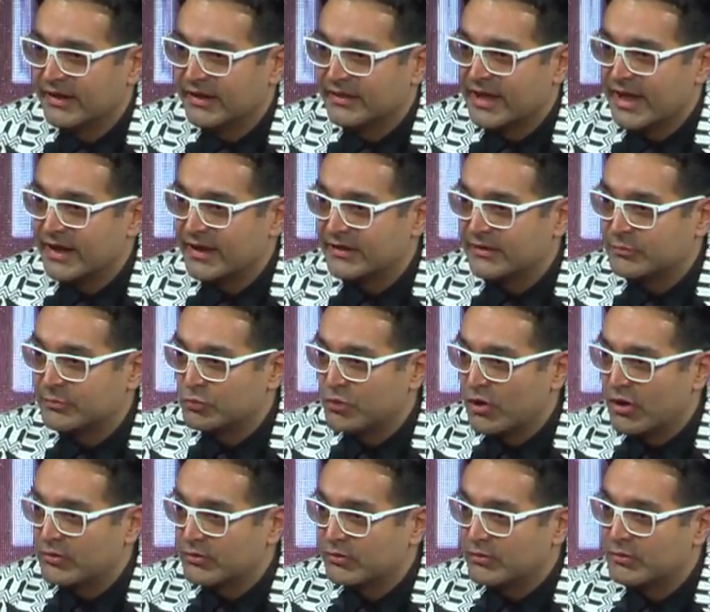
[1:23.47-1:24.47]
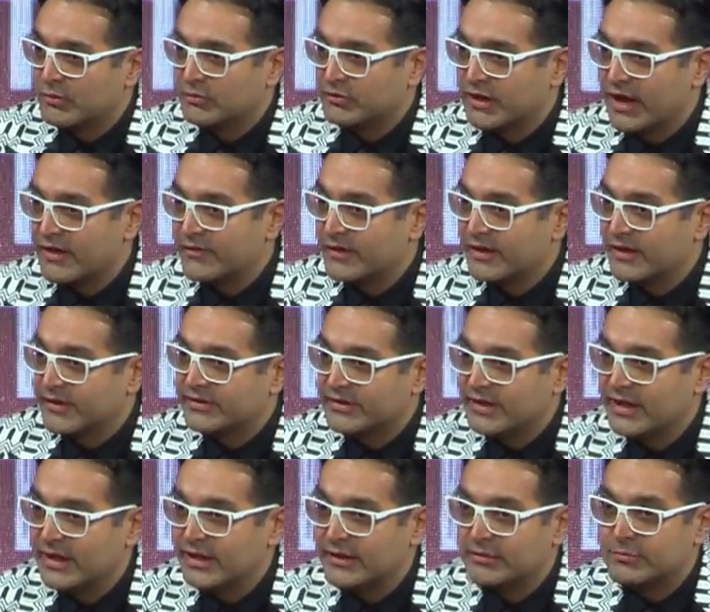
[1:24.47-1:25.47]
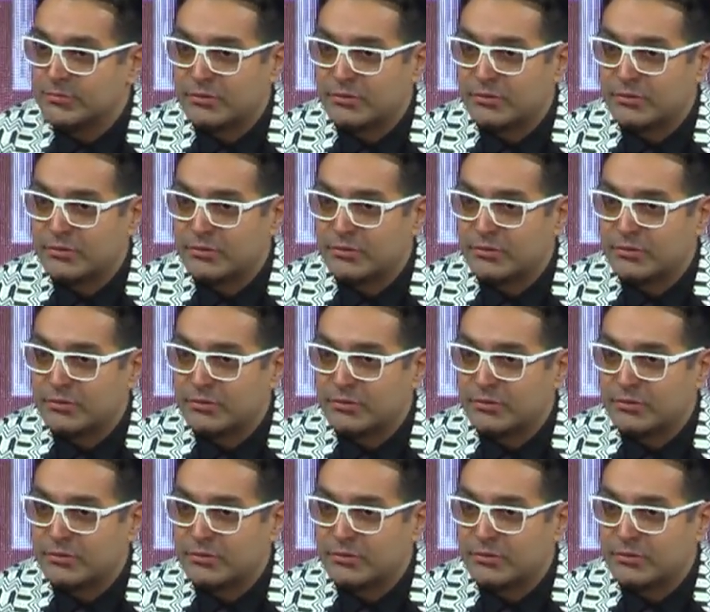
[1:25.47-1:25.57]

That is what diversity is,